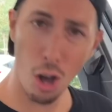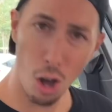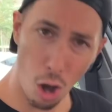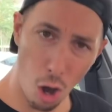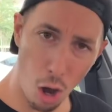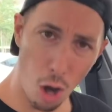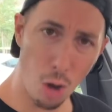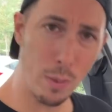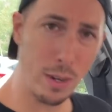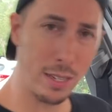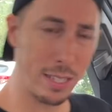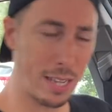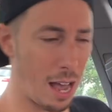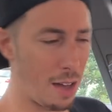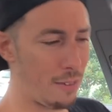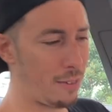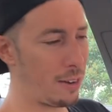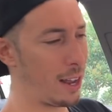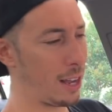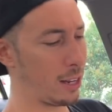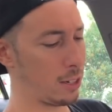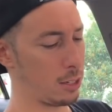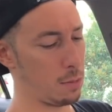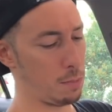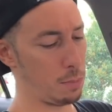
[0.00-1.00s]
Always have an
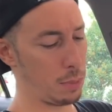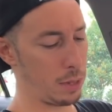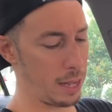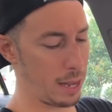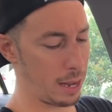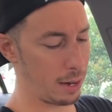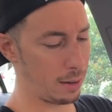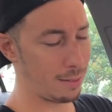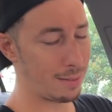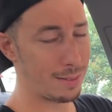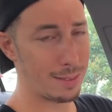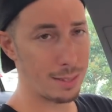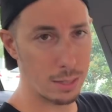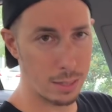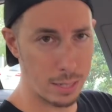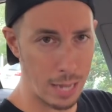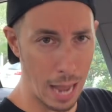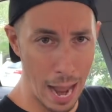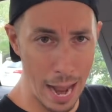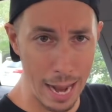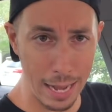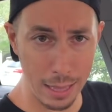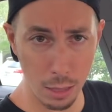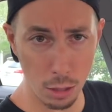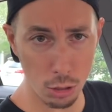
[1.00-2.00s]
exit plan.
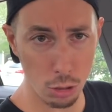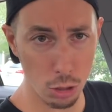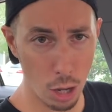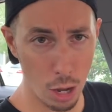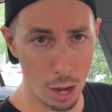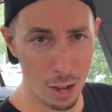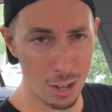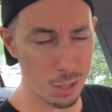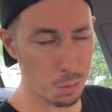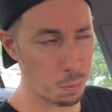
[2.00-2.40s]
Take the loss